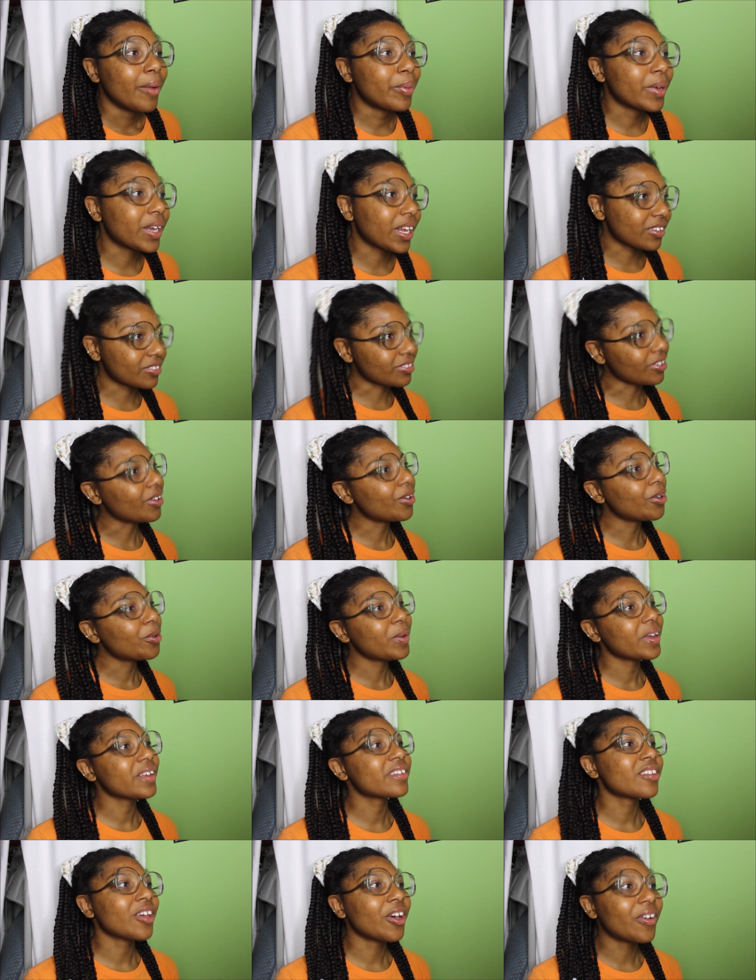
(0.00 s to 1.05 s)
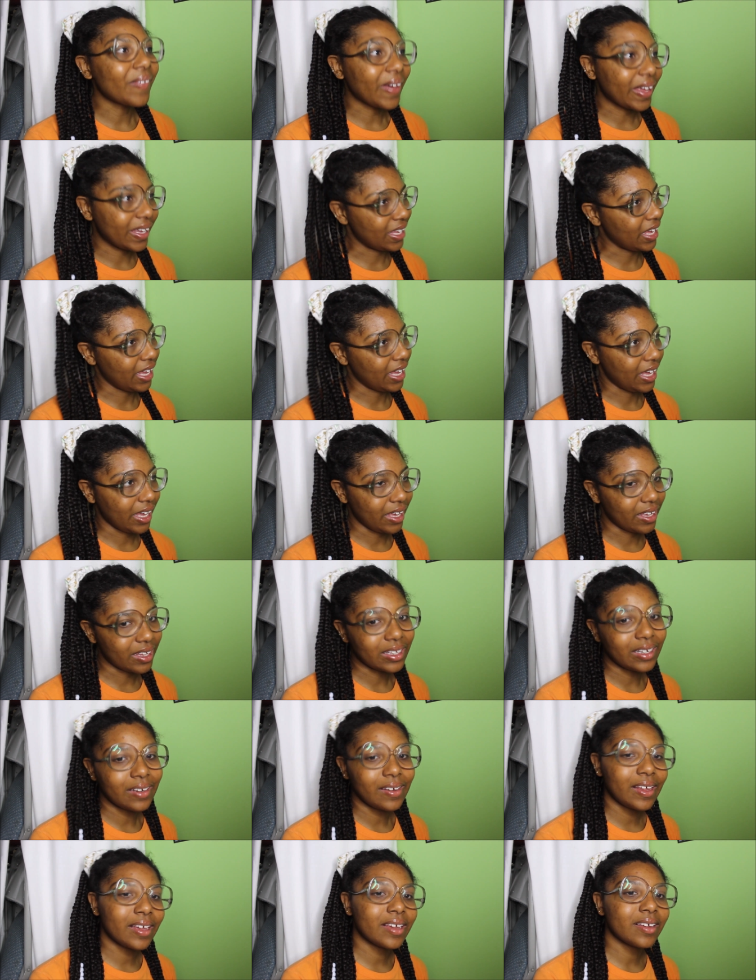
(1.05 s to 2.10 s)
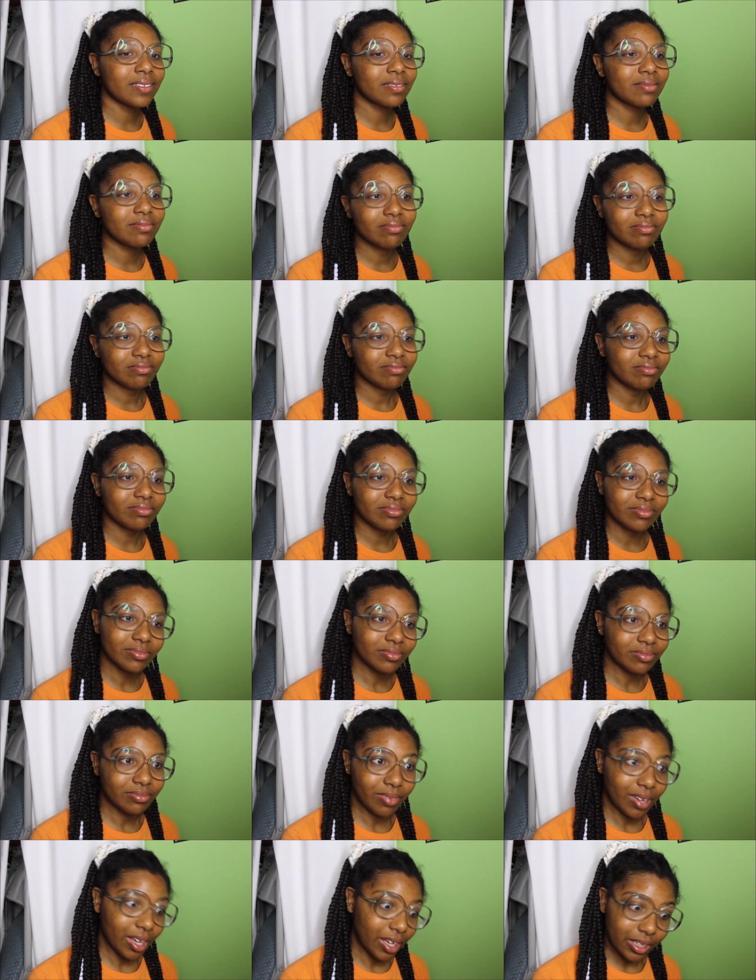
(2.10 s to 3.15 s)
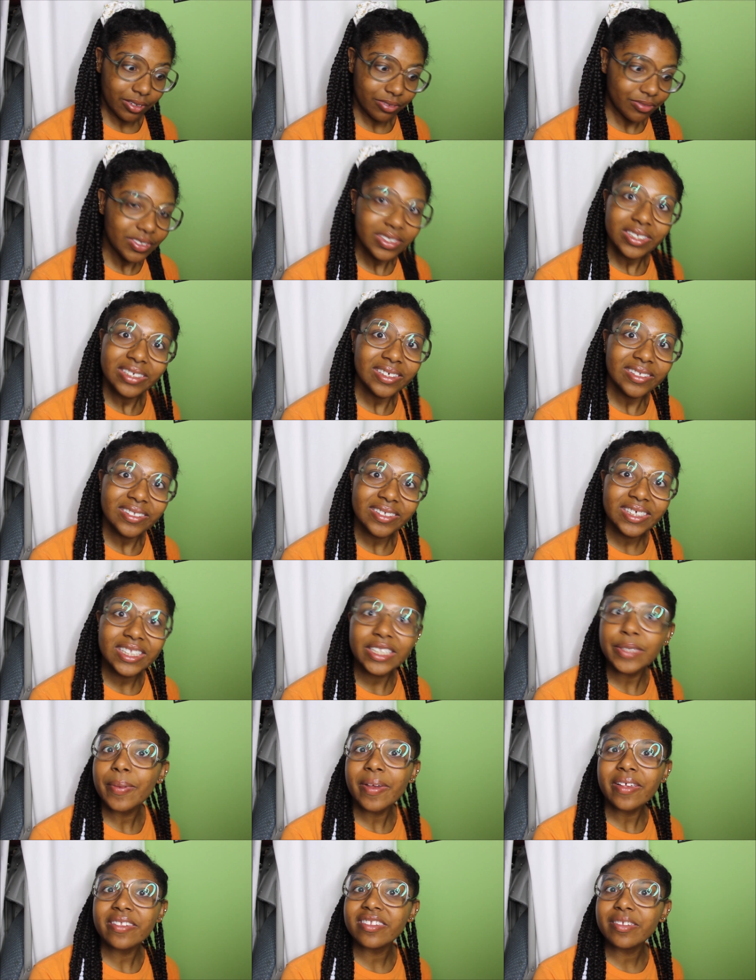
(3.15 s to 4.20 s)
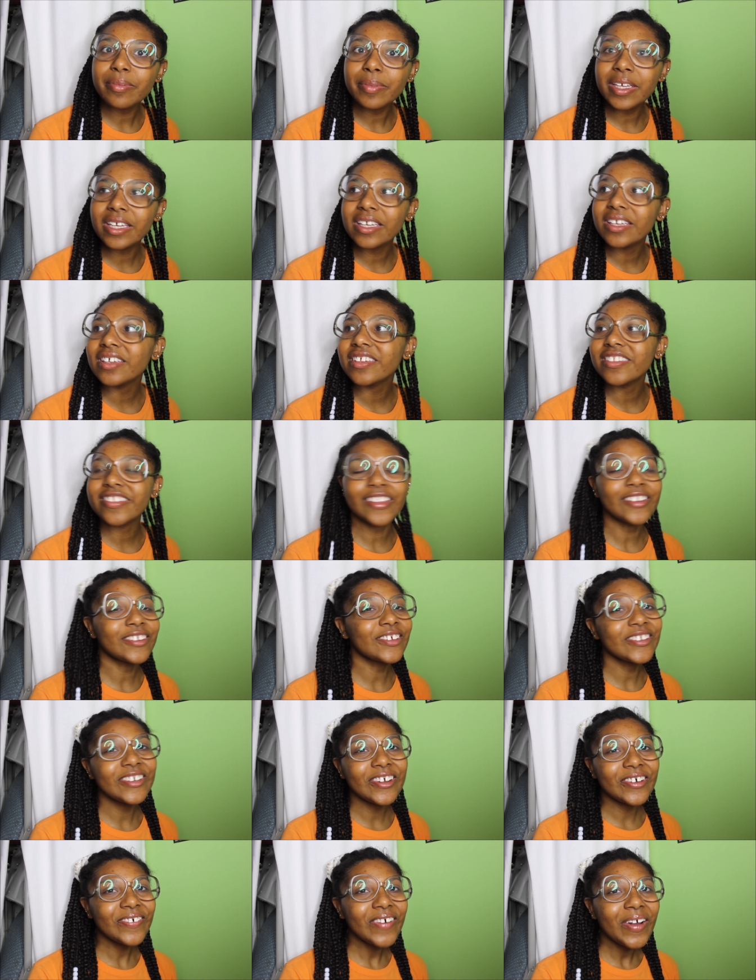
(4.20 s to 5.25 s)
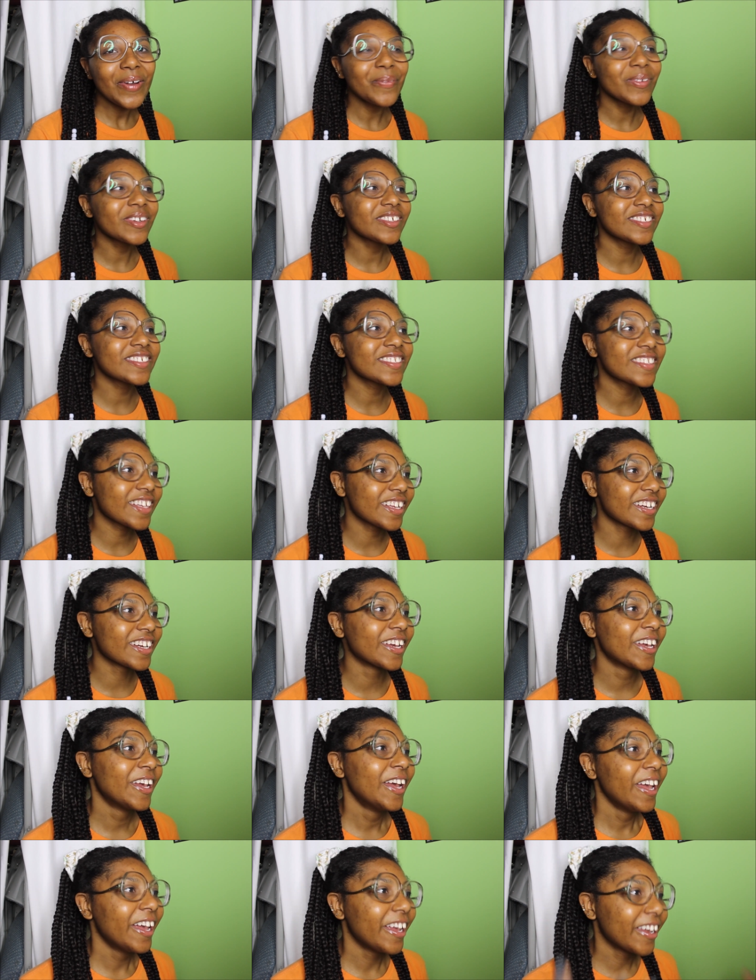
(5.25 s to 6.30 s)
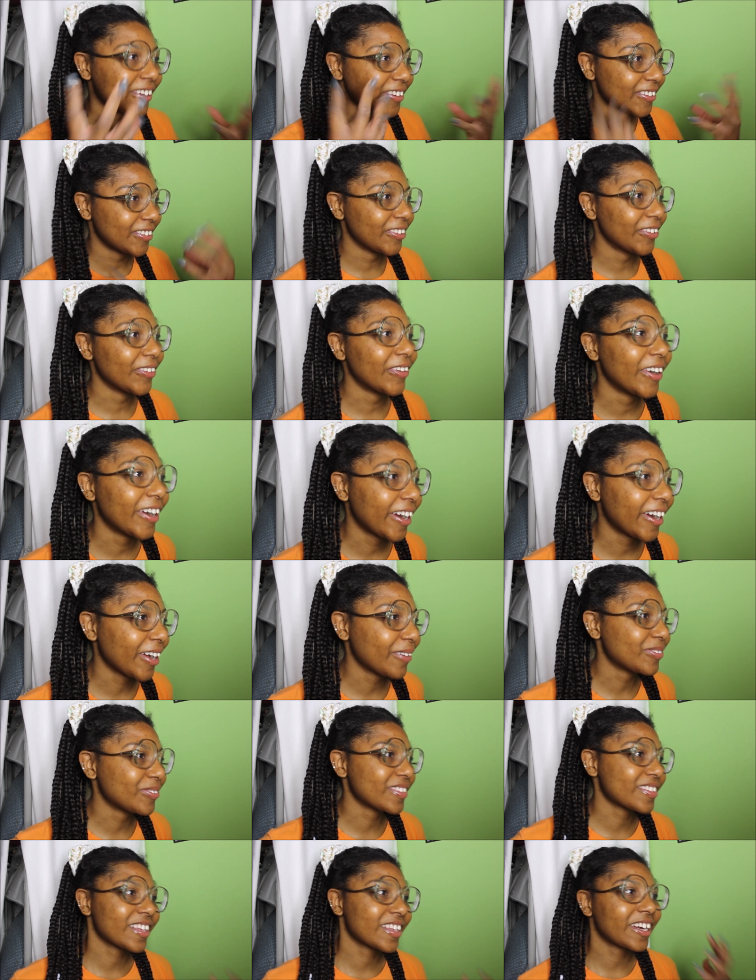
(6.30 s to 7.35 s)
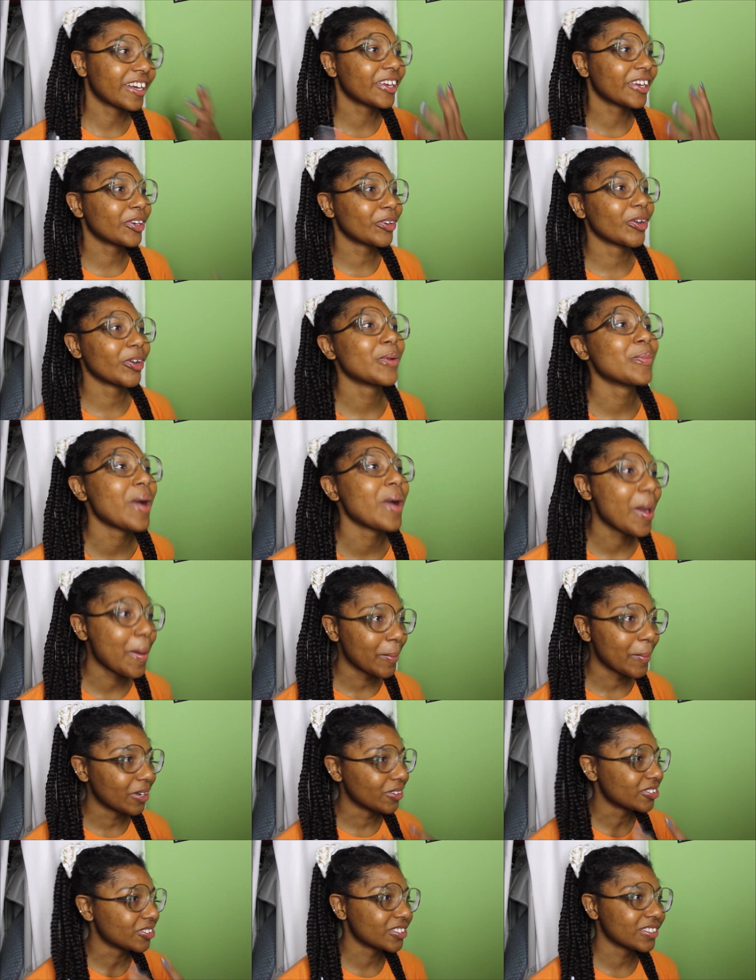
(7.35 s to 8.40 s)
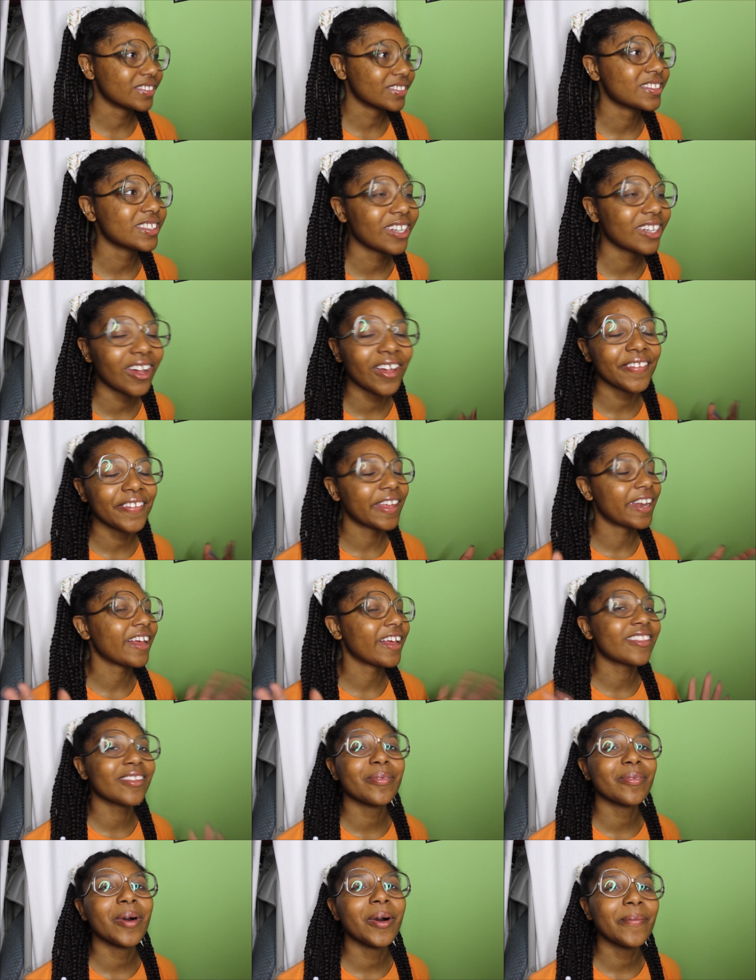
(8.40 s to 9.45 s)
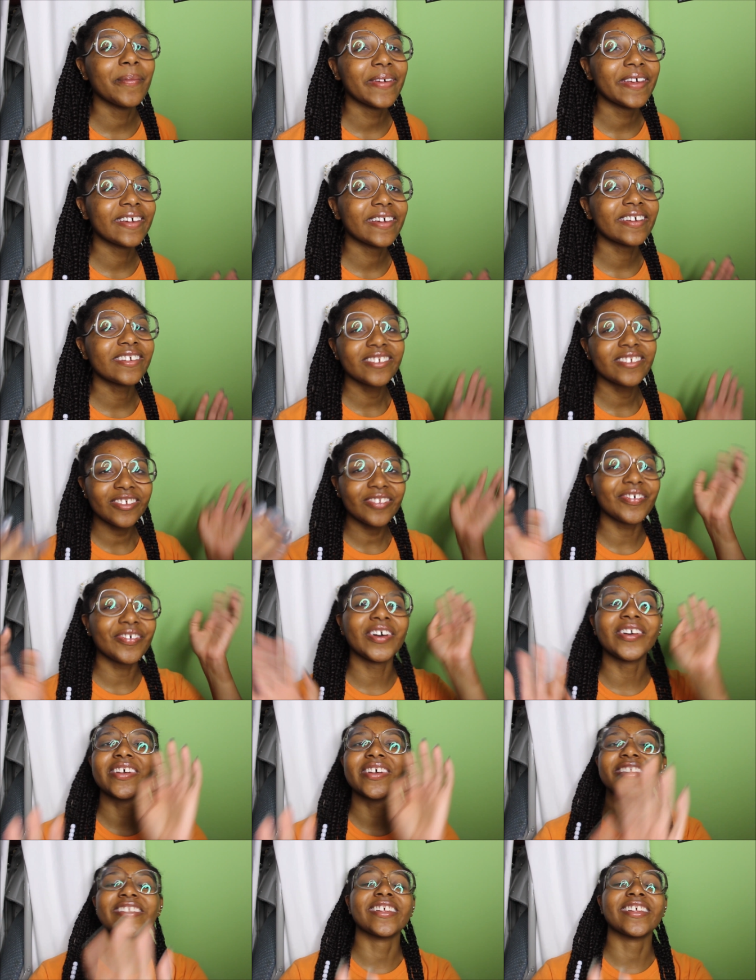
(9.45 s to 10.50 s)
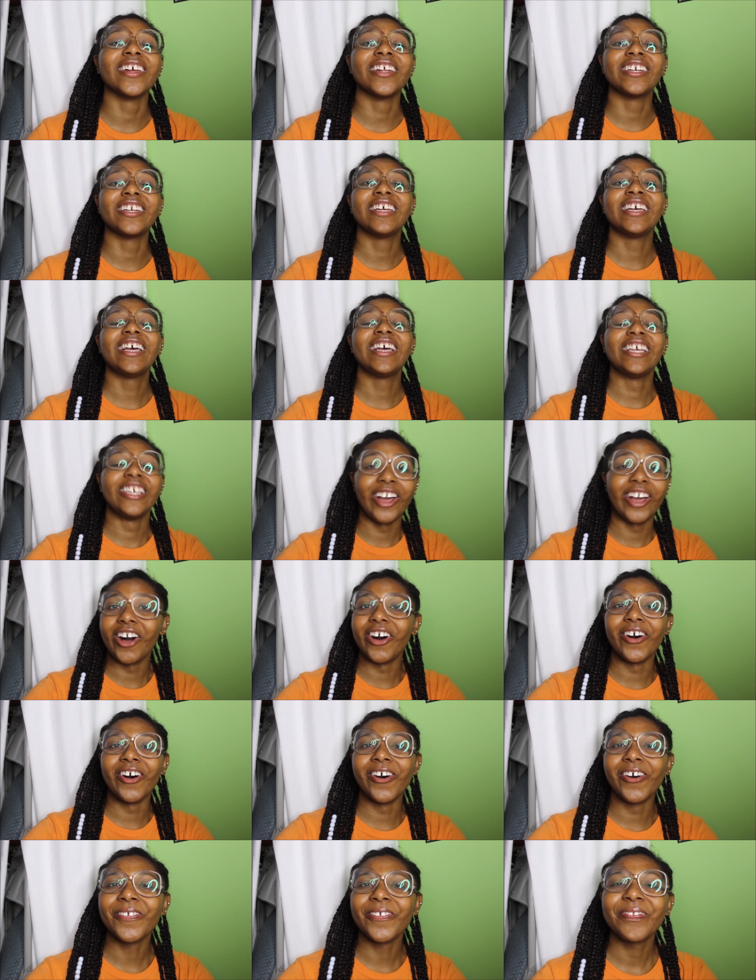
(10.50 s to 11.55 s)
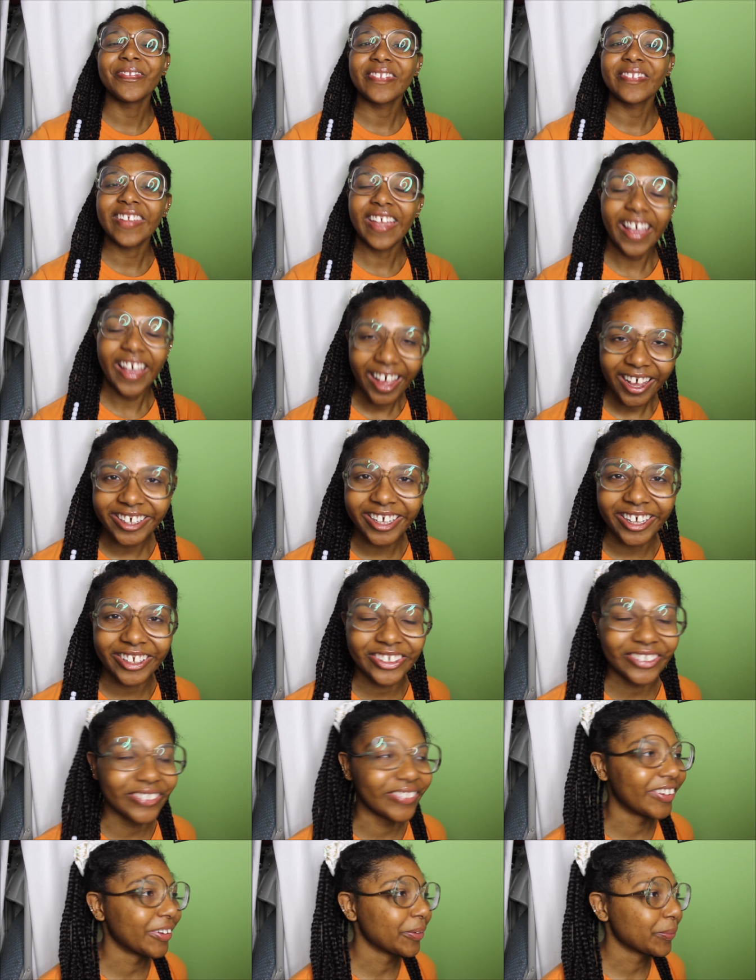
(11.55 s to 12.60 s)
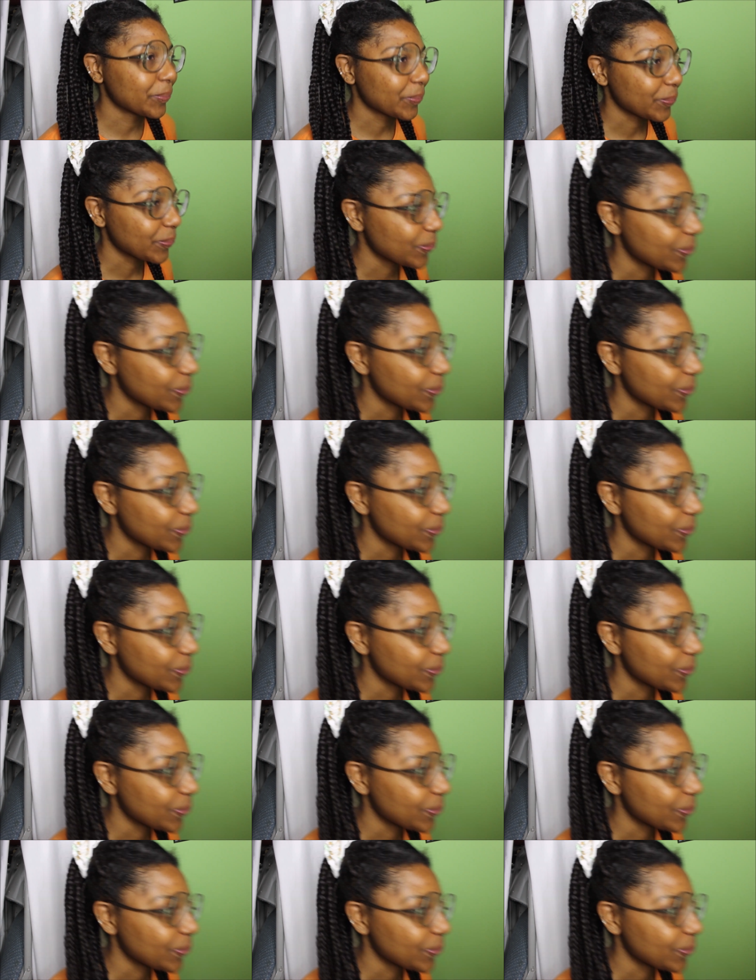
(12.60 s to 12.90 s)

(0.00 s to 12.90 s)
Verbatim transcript: But I told myself I can't let my feelings get the best of me. So you know what? We're just gonna ignore, I'm just gonna ignore my emotions and all that at the moment and just focus on y'all. How y'all doing?